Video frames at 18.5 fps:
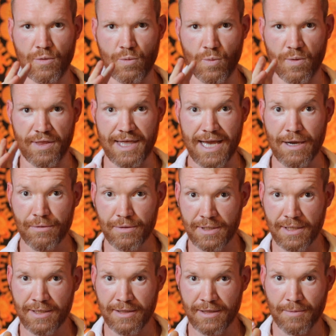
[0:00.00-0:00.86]

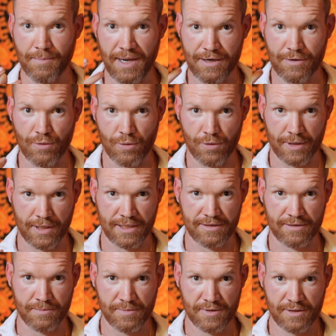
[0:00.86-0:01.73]
without the
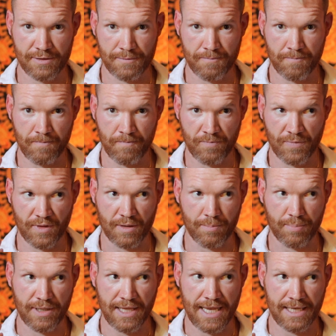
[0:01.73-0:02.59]
microorganisms,
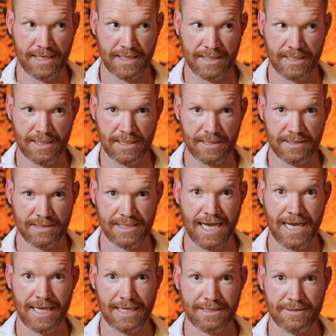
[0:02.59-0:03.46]
the plant
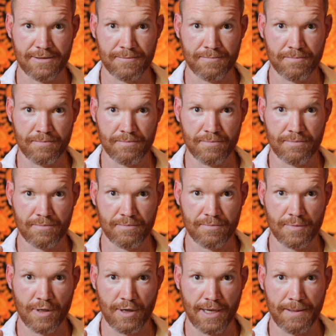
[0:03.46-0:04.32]
dies,
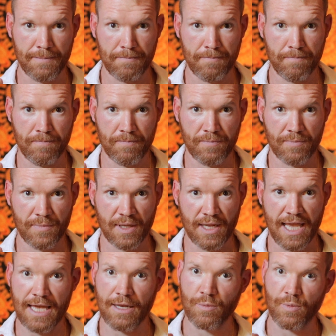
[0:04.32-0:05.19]
all right?
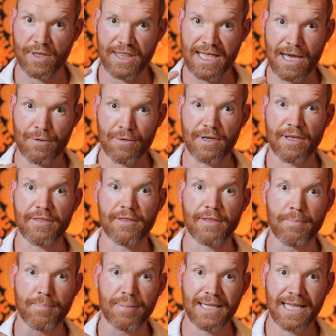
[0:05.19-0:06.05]
And without
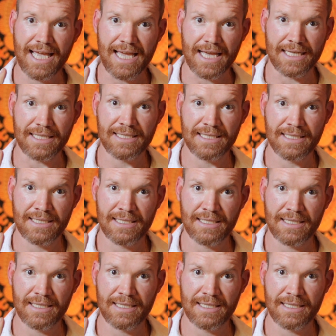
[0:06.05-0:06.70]
the plant